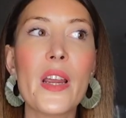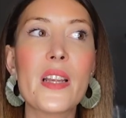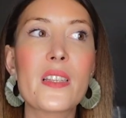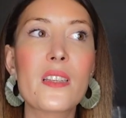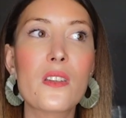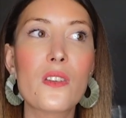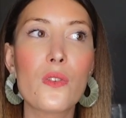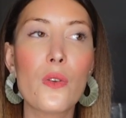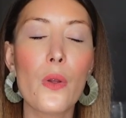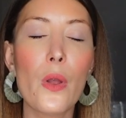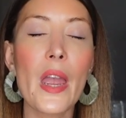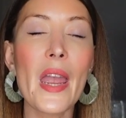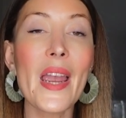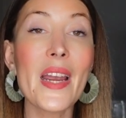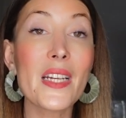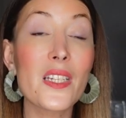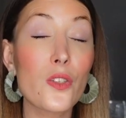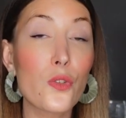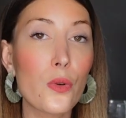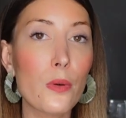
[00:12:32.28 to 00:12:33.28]
it's
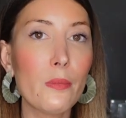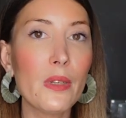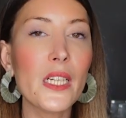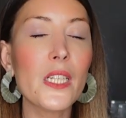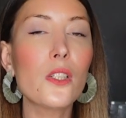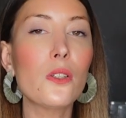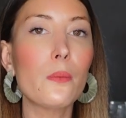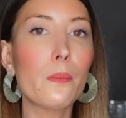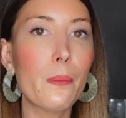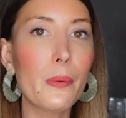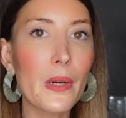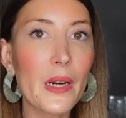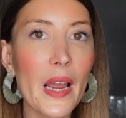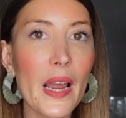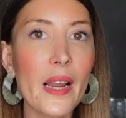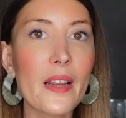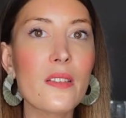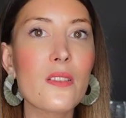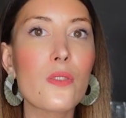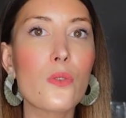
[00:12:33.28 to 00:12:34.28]
extremely
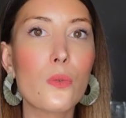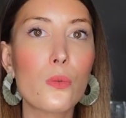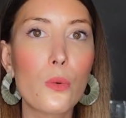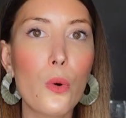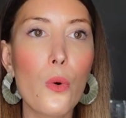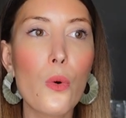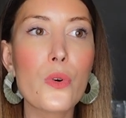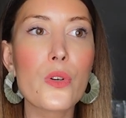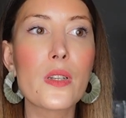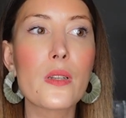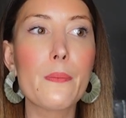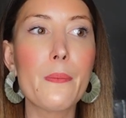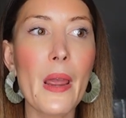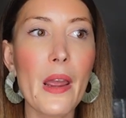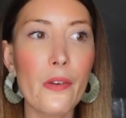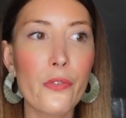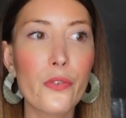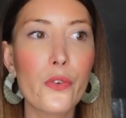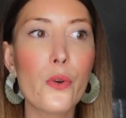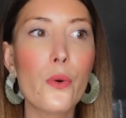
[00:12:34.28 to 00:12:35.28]
complex rose
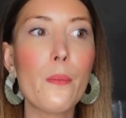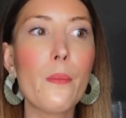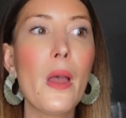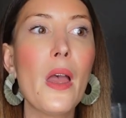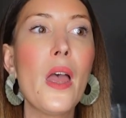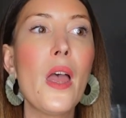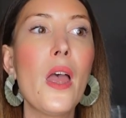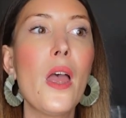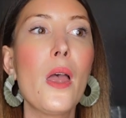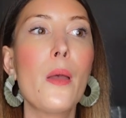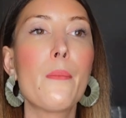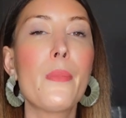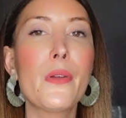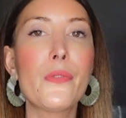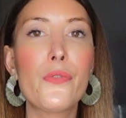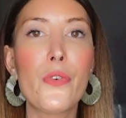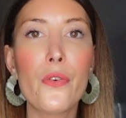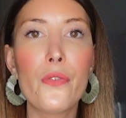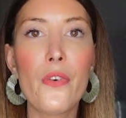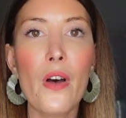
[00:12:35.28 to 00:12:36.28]
perfume.
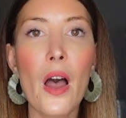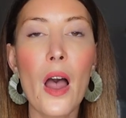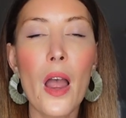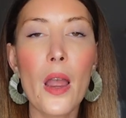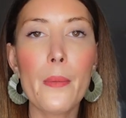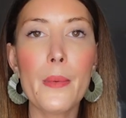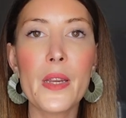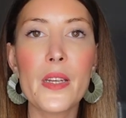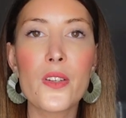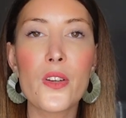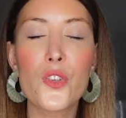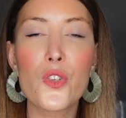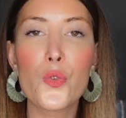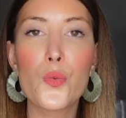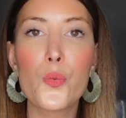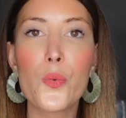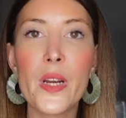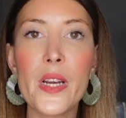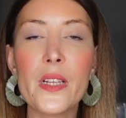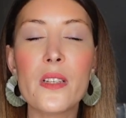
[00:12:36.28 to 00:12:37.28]
But the vibe is a
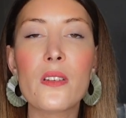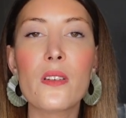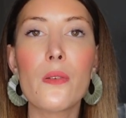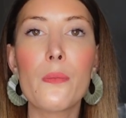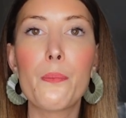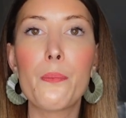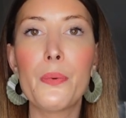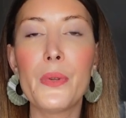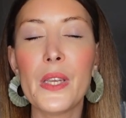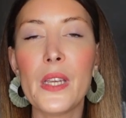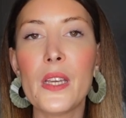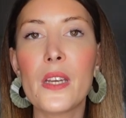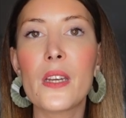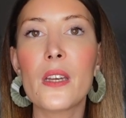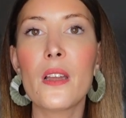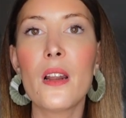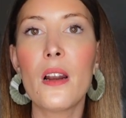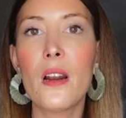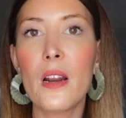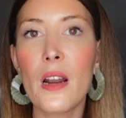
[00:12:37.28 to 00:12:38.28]
sweet,
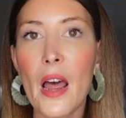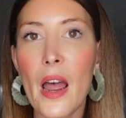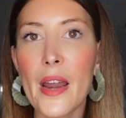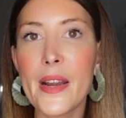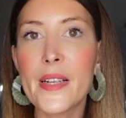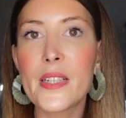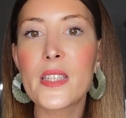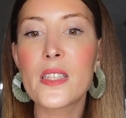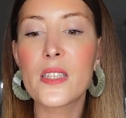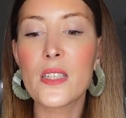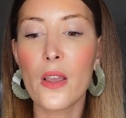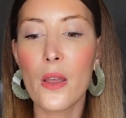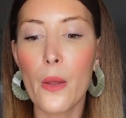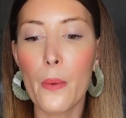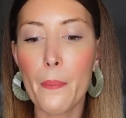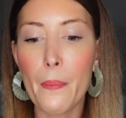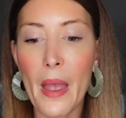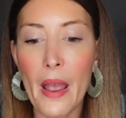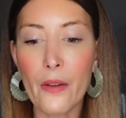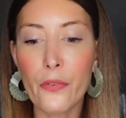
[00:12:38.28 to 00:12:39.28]
pink, light
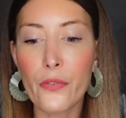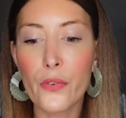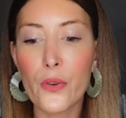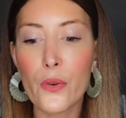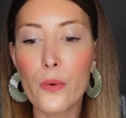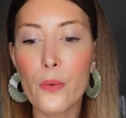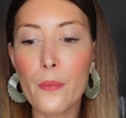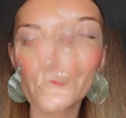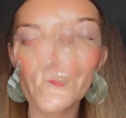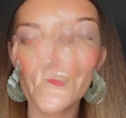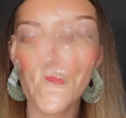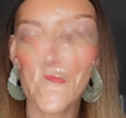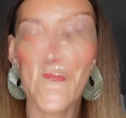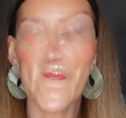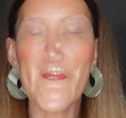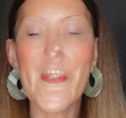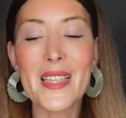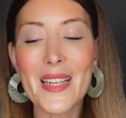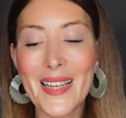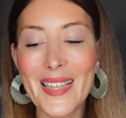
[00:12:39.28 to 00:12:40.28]
perfume.
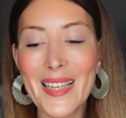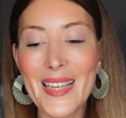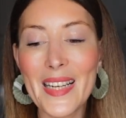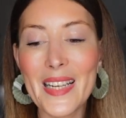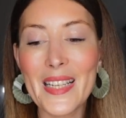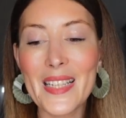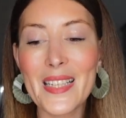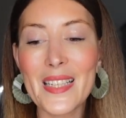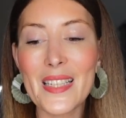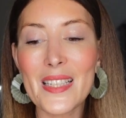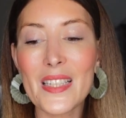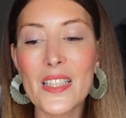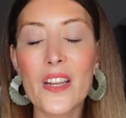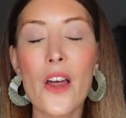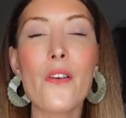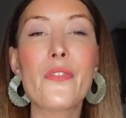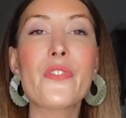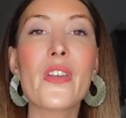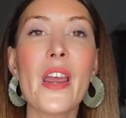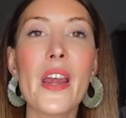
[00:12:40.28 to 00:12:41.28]
It's clean,
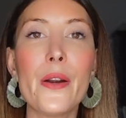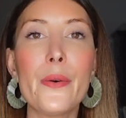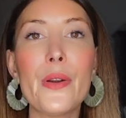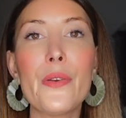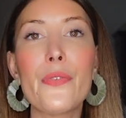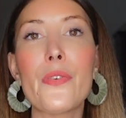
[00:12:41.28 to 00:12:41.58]
soft, airy,